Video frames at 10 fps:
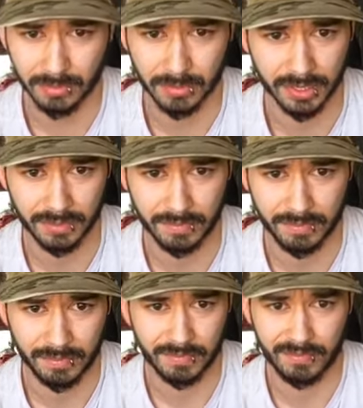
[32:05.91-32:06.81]
but
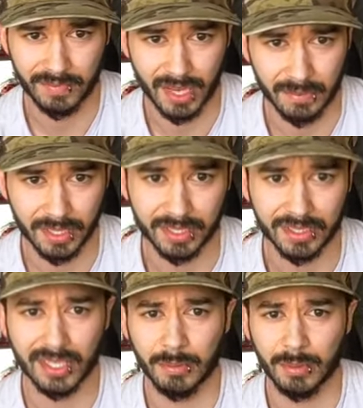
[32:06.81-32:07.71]
I
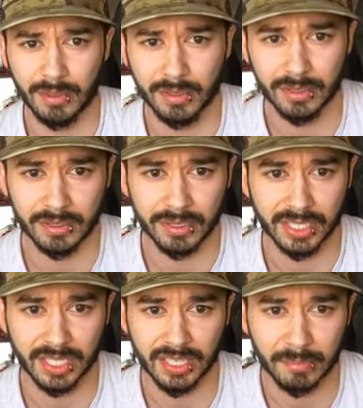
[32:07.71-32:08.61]
mean typical
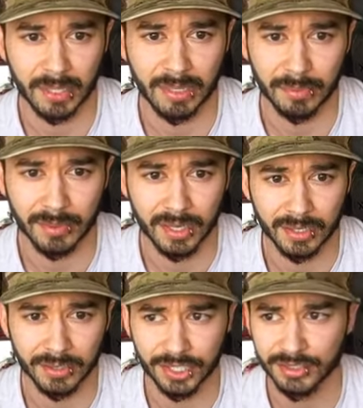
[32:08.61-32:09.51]
like on paper
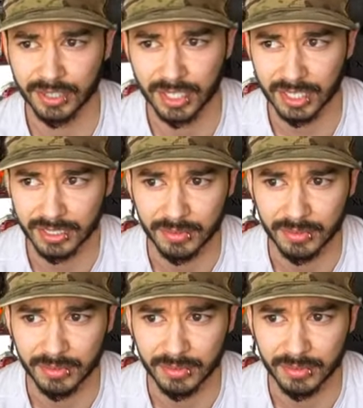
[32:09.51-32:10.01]
hair jig rod,